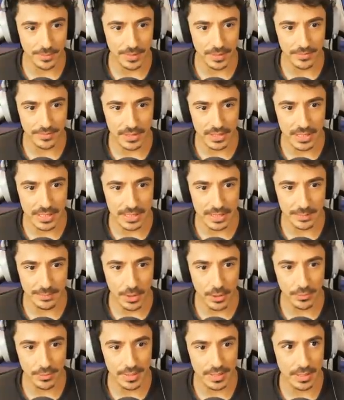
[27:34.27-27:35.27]
bit of a titty
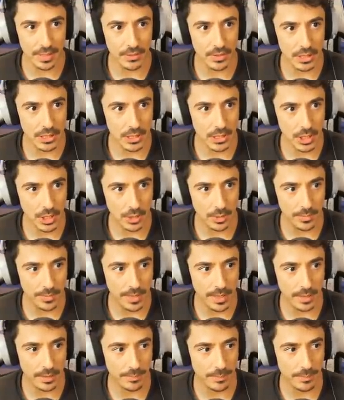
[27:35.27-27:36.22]
moment at the top there.